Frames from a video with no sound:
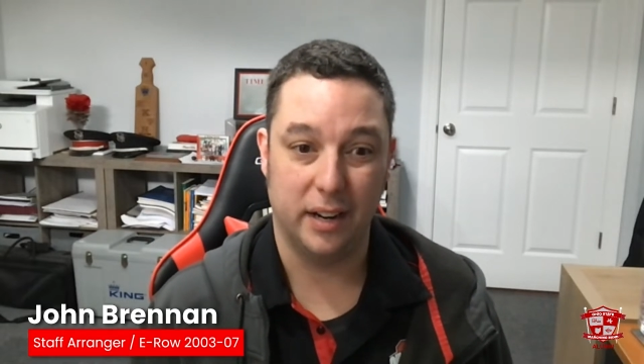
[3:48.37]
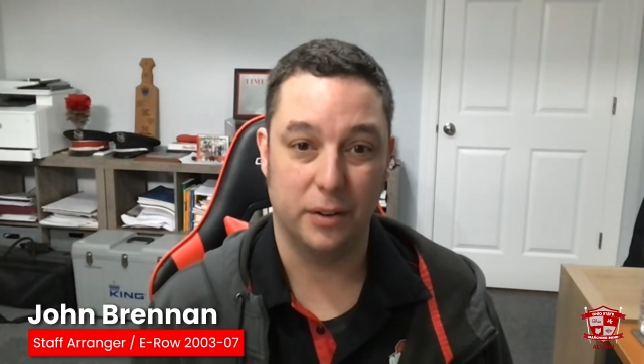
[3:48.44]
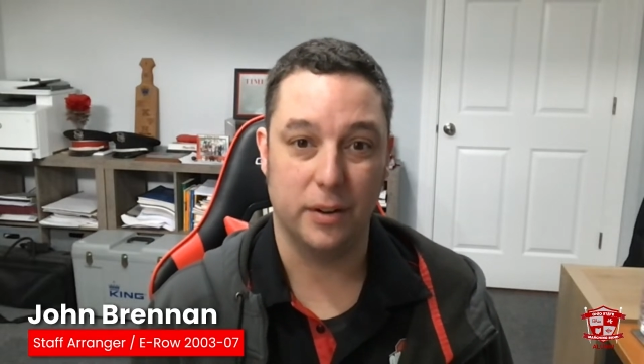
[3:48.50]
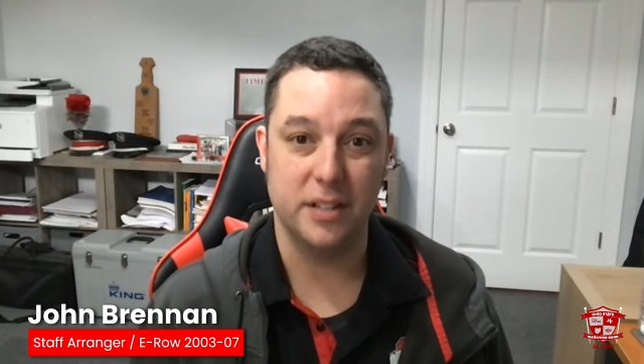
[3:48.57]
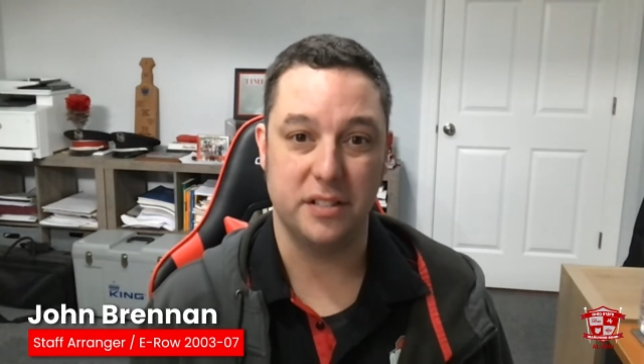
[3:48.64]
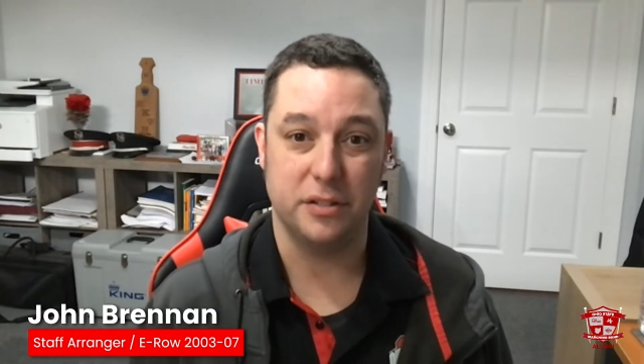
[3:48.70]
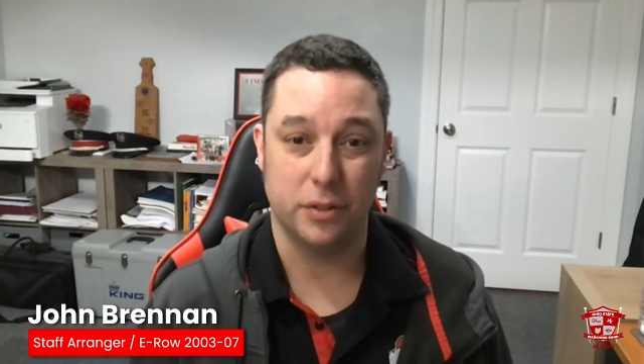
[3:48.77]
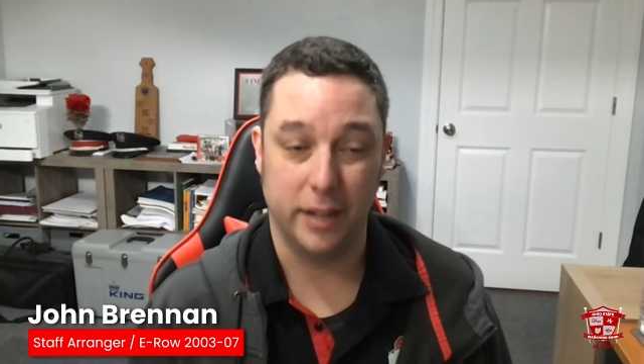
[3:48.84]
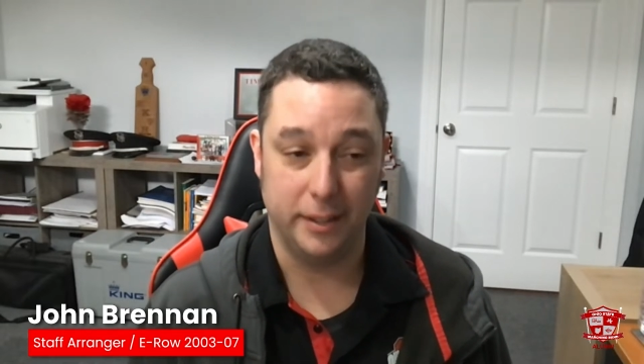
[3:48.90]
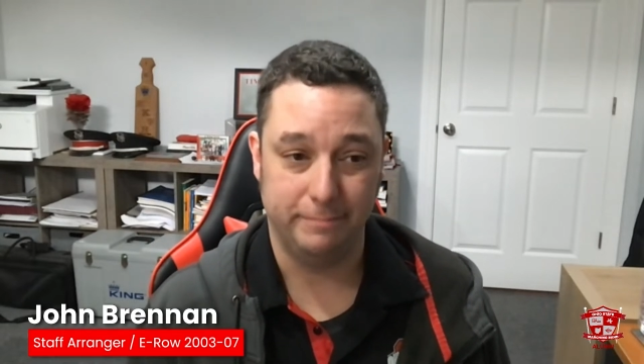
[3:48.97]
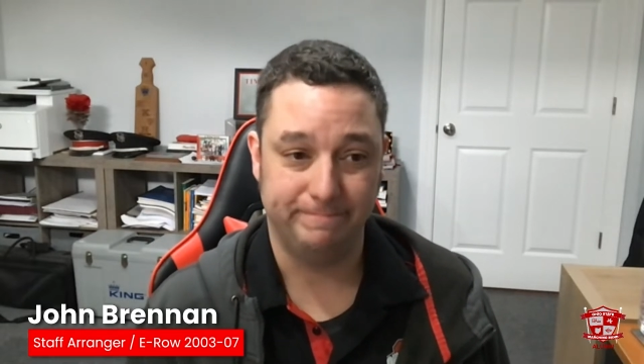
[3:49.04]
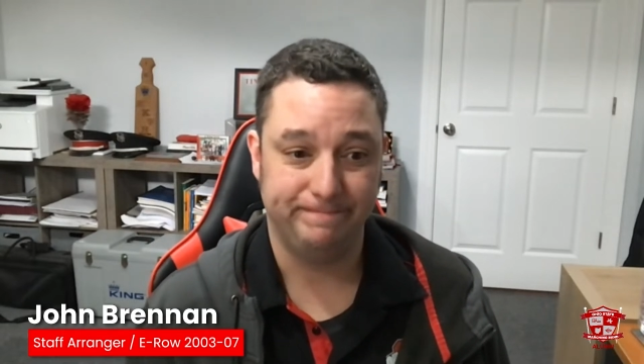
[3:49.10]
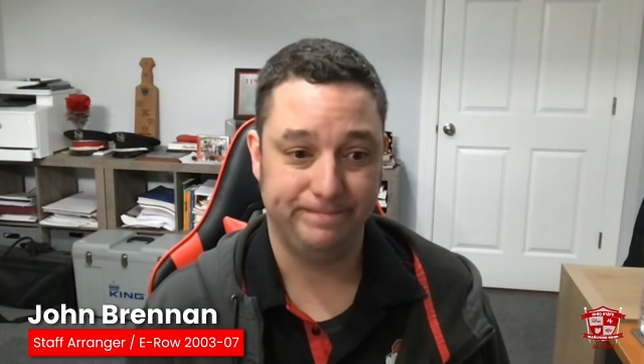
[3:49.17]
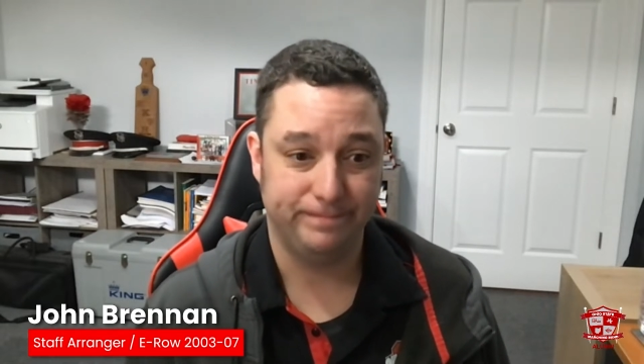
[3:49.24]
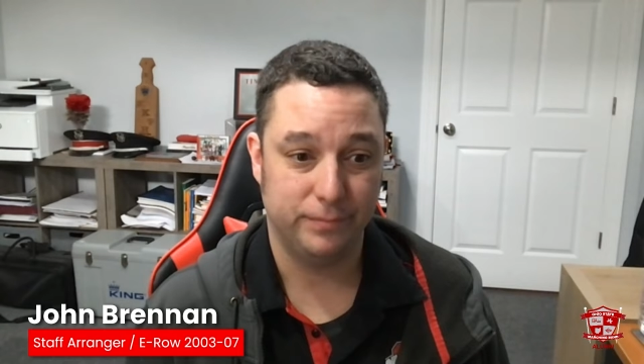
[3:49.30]
Crazy Train
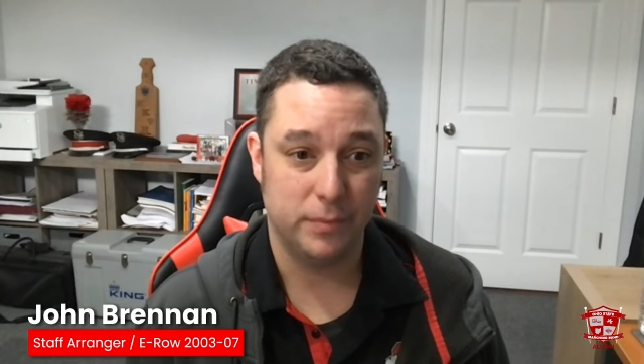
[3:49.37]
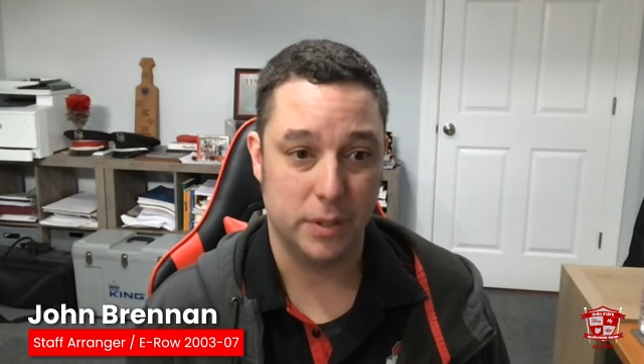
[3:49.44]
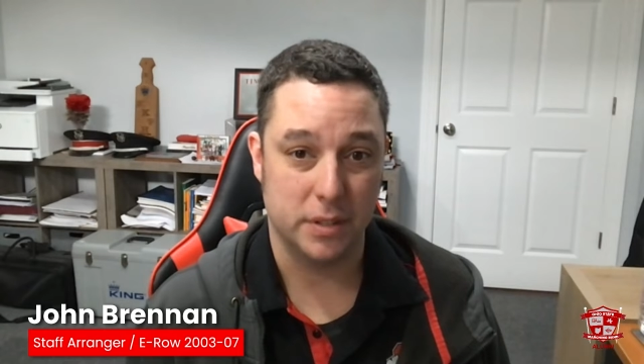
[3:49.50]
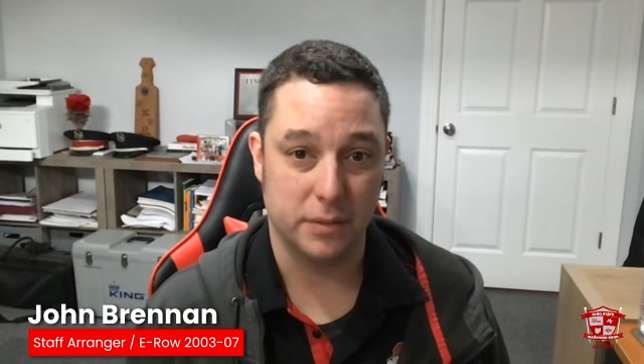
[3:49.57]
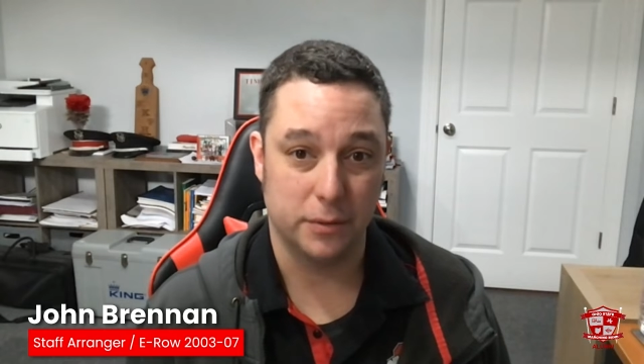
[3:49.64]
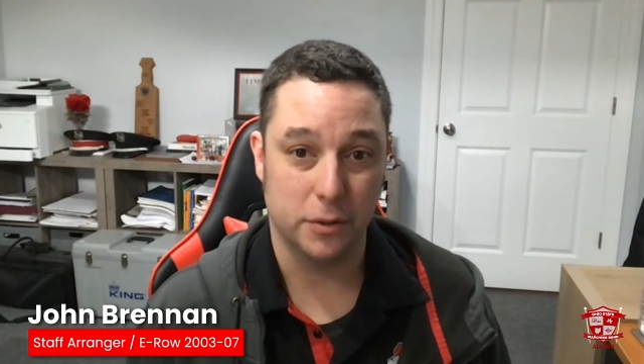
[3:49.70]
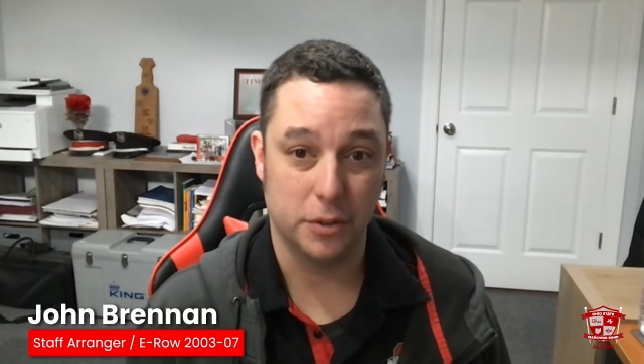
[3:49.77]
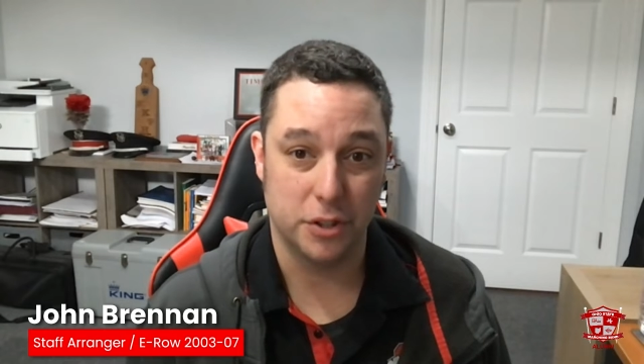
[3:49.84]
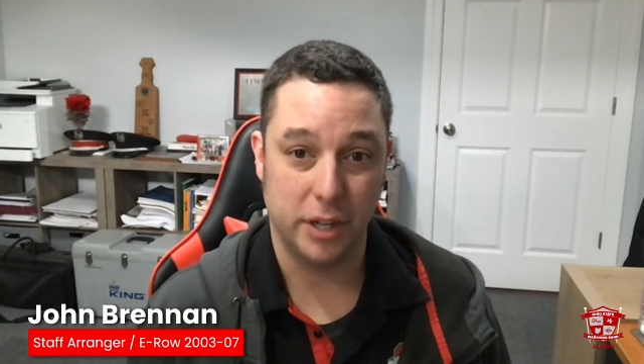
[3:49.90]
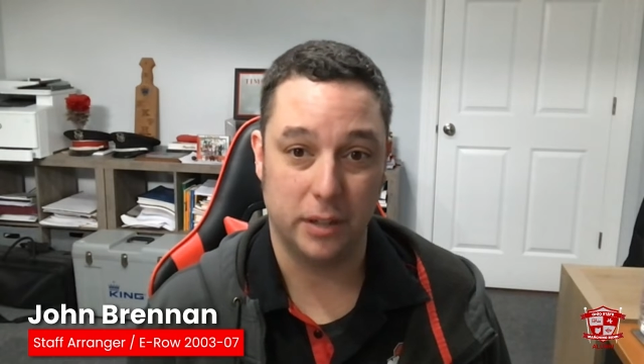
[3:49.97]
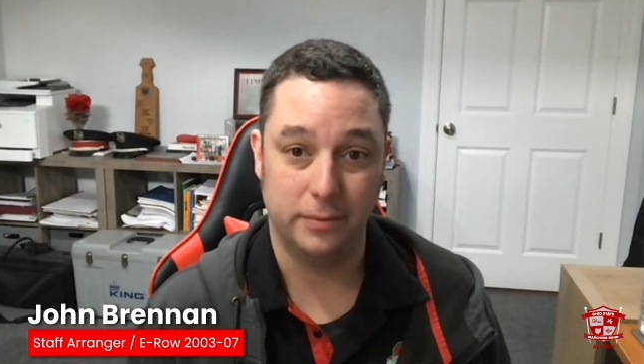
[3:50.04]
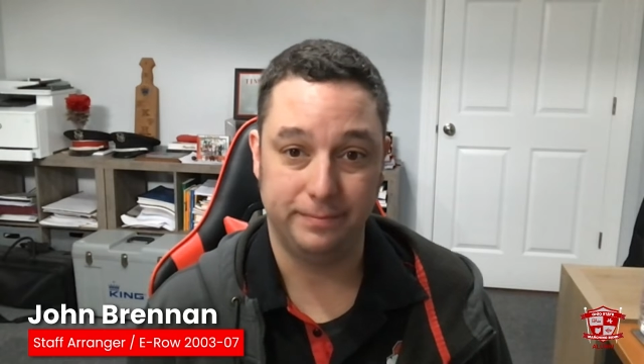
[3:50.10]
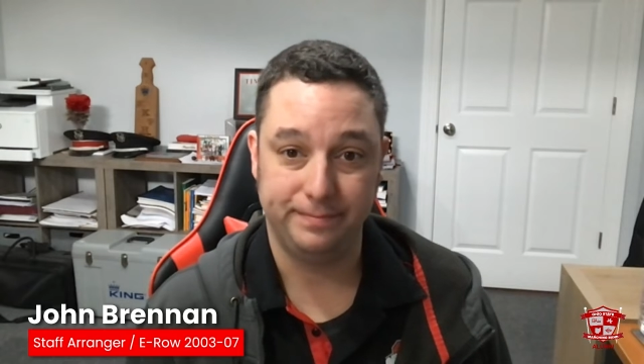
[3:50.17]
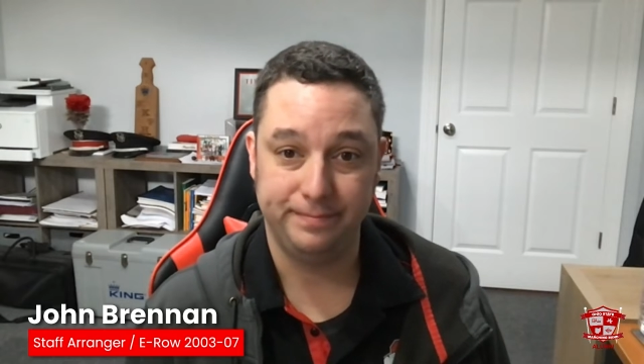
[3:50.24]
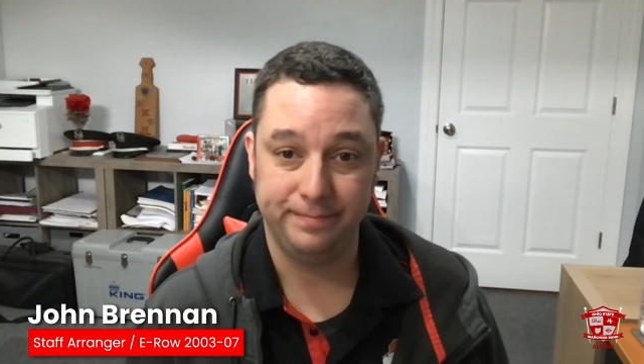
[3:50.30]
was the first show.